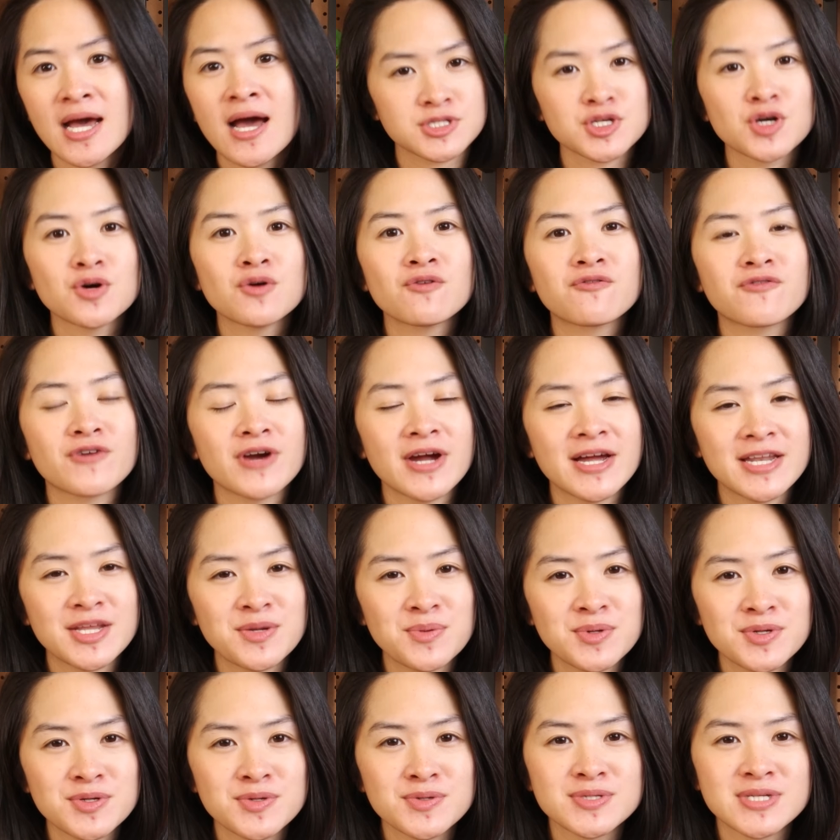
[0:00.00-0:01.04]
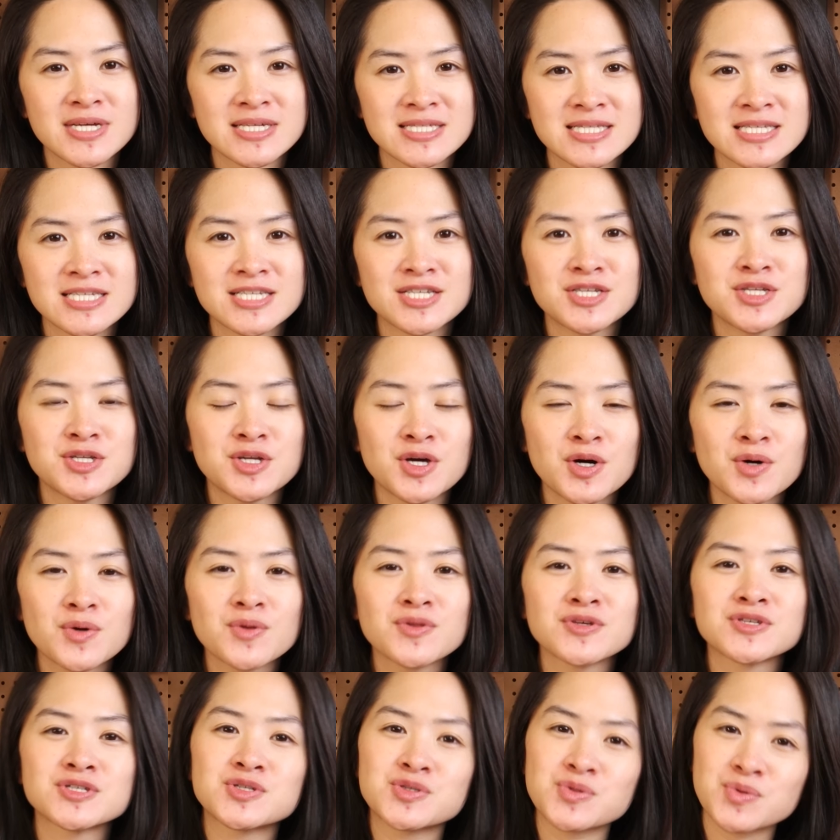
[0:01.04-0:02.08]
So for anyone who doesn't know
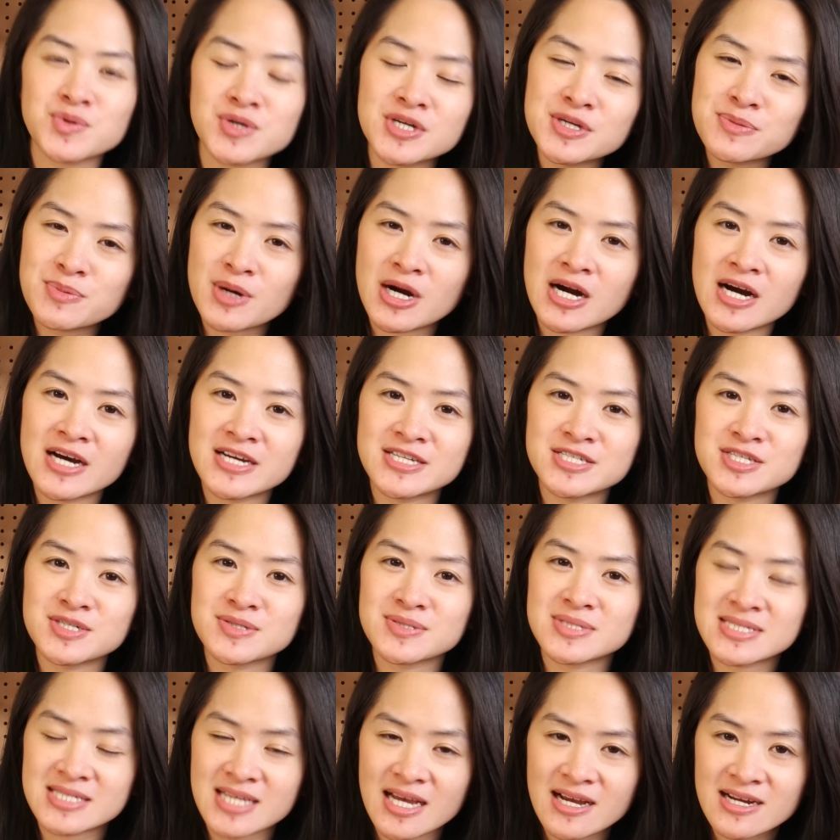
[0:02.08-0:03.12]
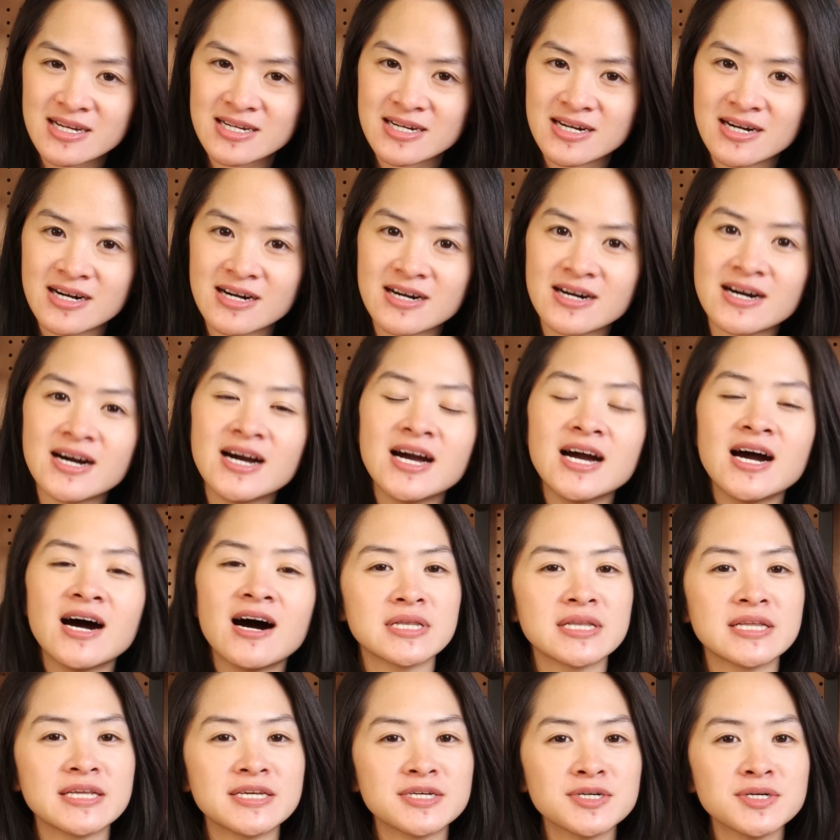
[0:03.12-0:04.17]
the story behind Yoseka,
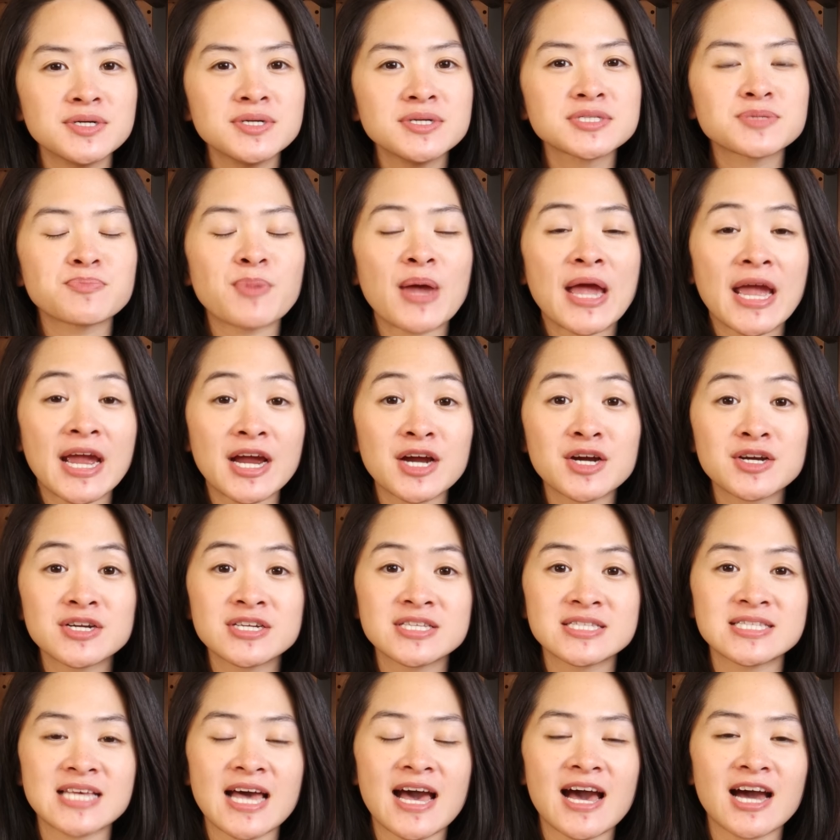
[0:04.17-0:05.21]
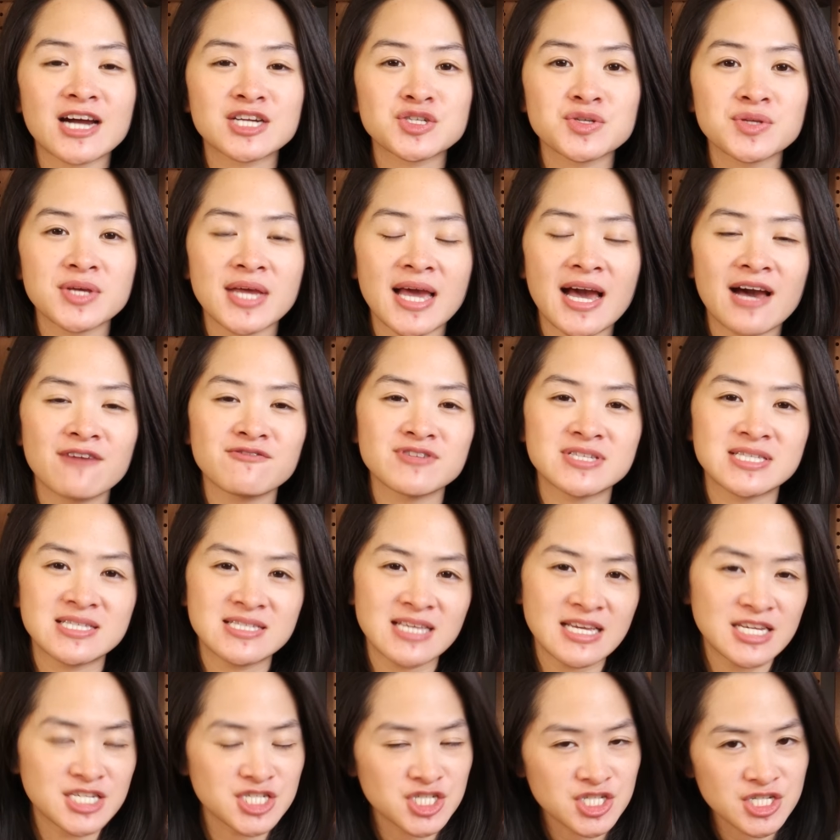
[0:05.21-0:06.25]
Neil's parents actually have a
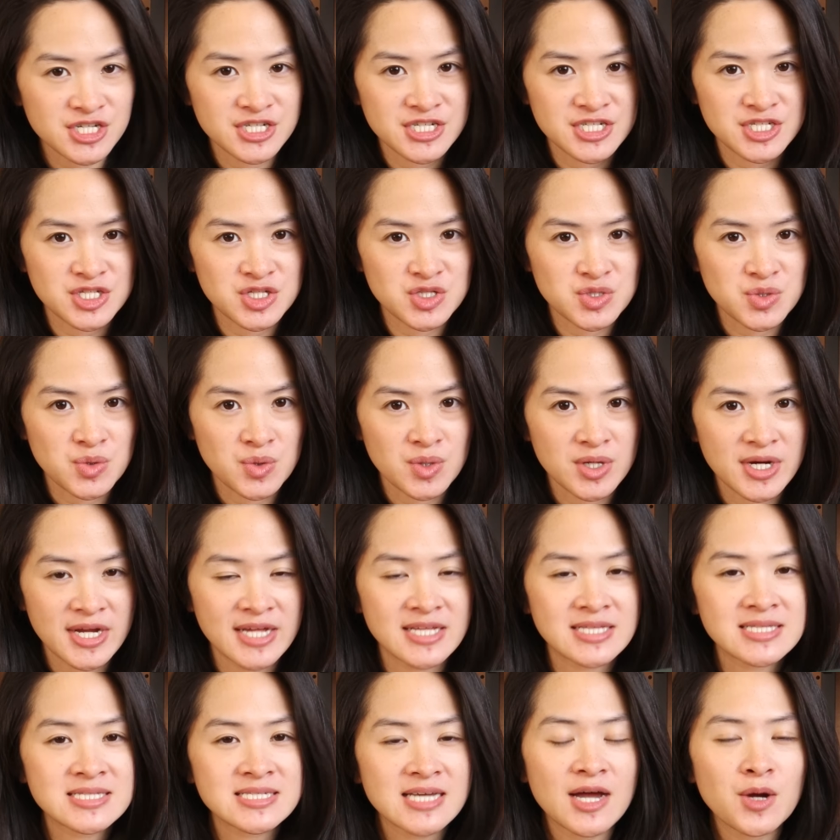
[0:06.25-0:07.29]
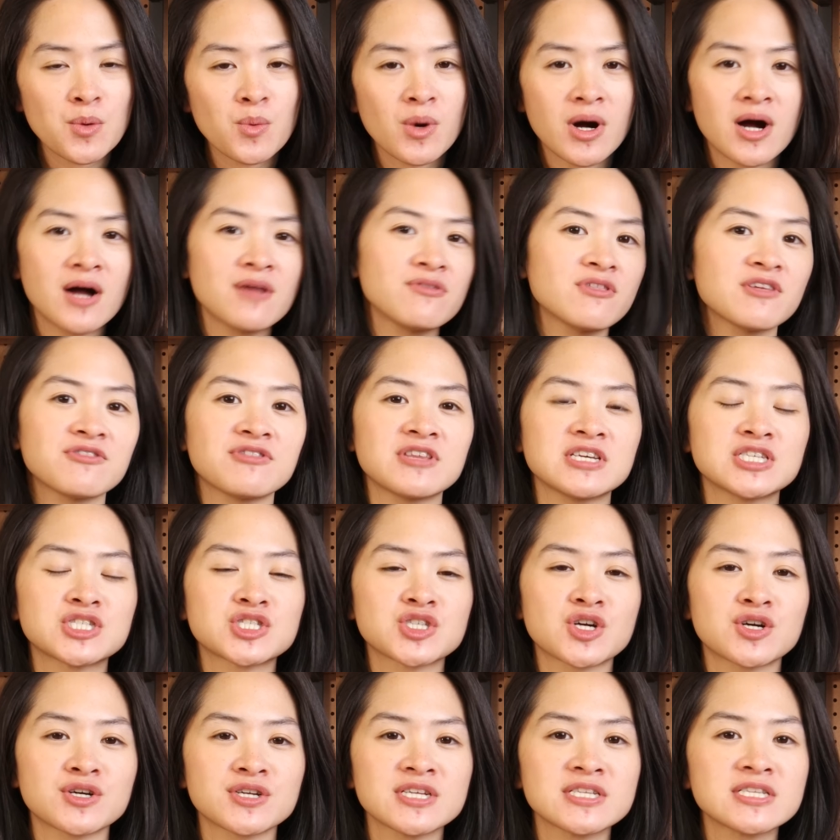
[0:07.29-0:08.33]
stationery store in Taiwan that they
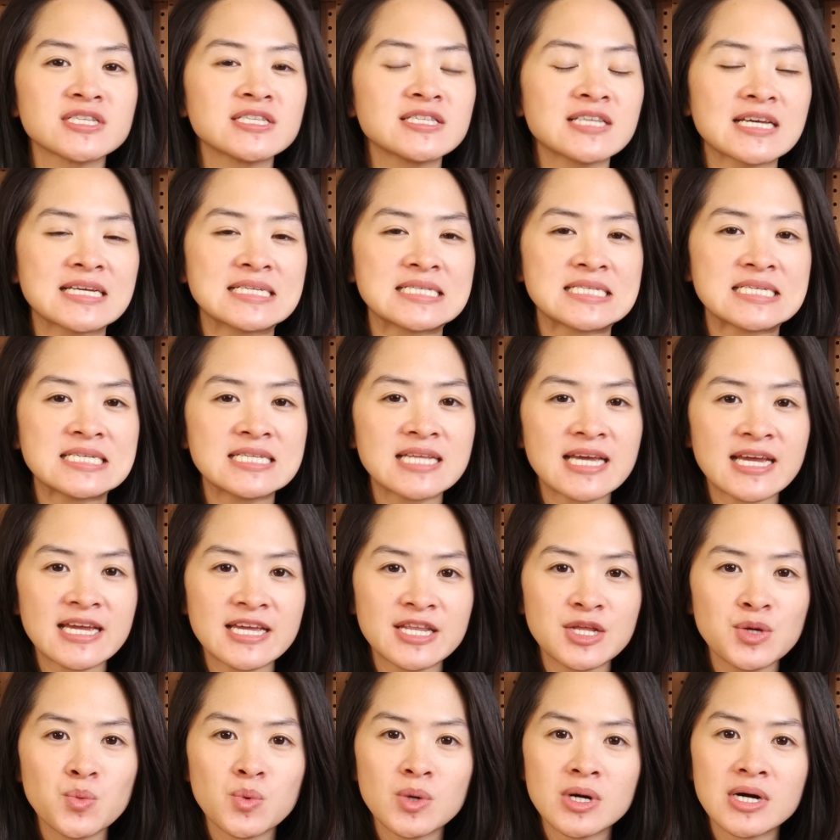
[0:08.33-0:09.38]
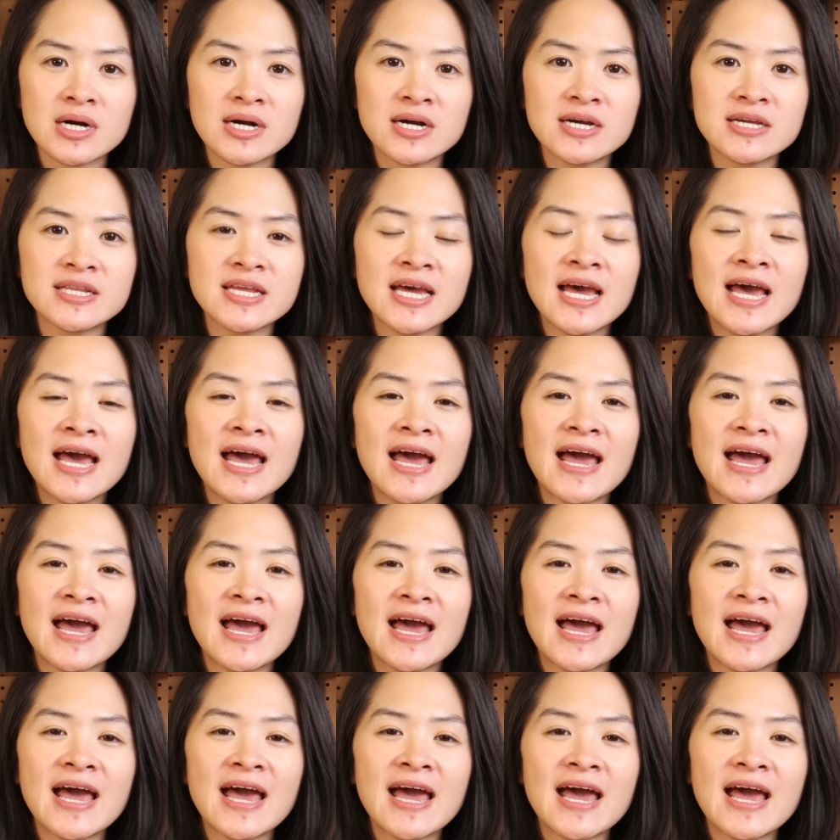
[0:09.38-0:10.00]
started in 1981,